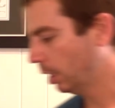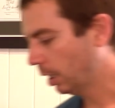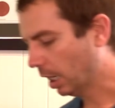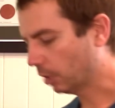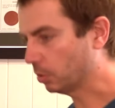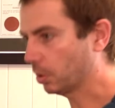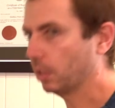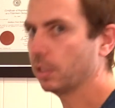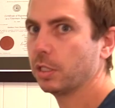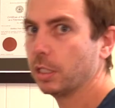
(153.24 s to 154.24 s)
and
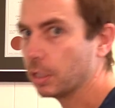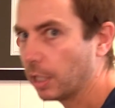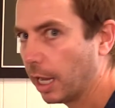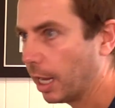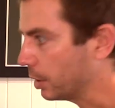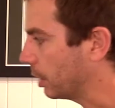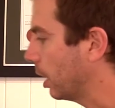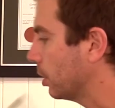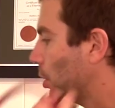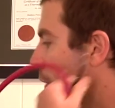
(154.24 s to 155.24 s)
also listening to the heart
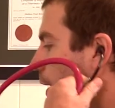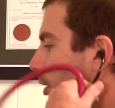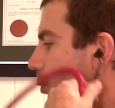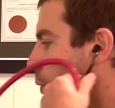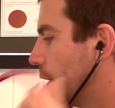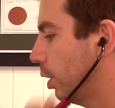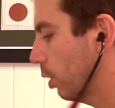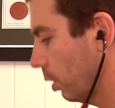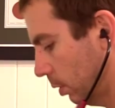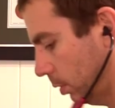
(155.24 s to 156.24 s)
sounds and things
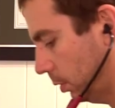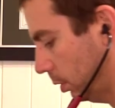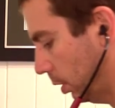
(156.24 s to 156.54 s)
with a